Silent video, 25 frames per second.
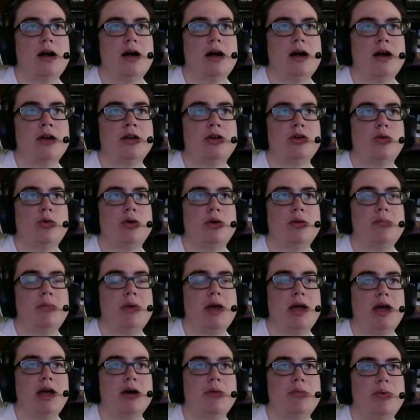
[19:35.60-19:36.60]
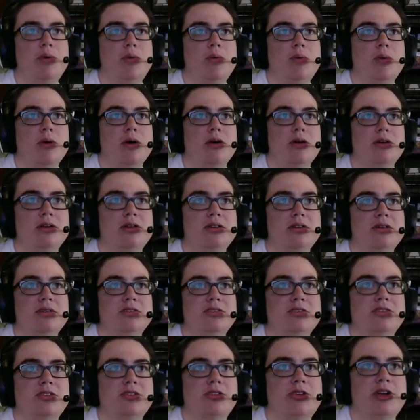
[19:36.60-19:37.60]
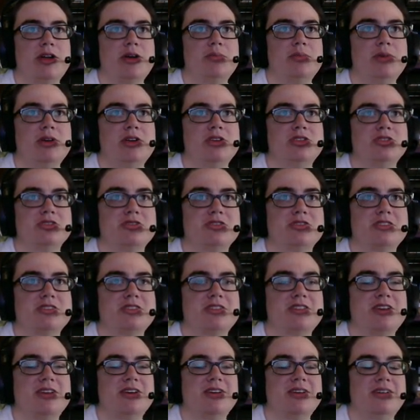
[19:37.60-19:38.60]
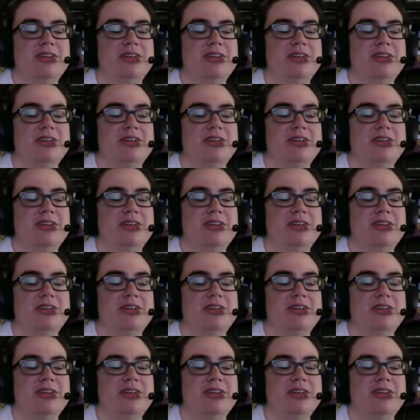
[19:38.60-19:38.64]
I don't want to make up a word, so let me just